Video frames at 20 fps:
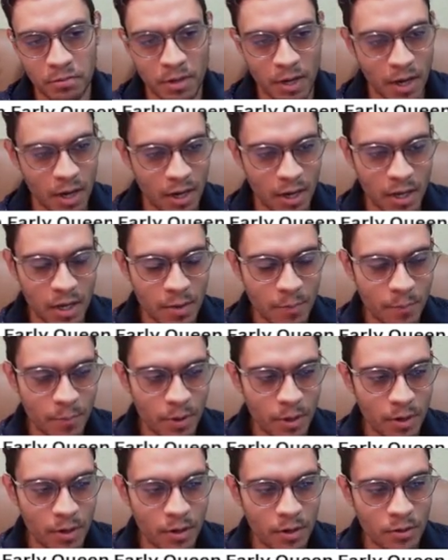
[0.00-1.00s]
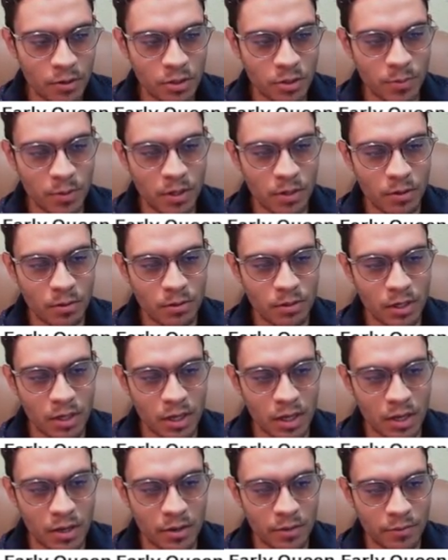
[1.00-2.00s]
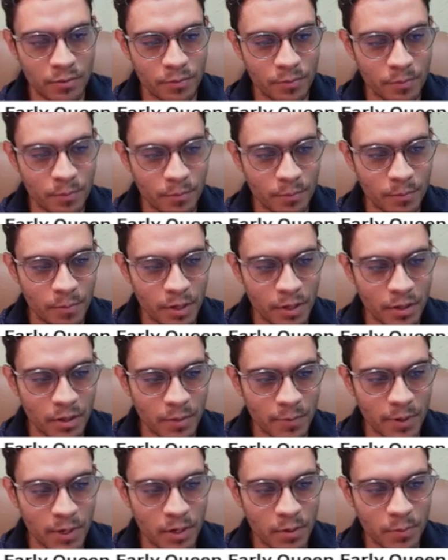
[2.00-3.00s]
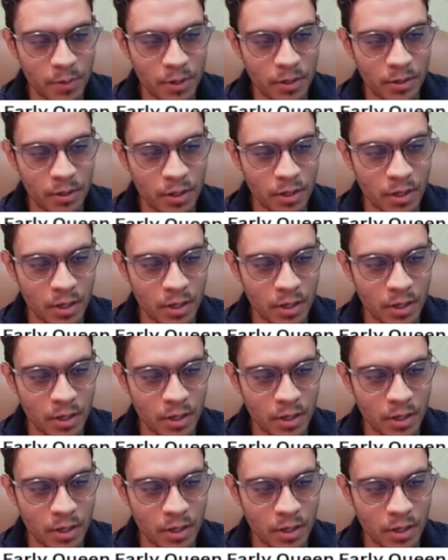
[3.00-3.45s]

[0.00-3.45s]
And I am better just because I have better development.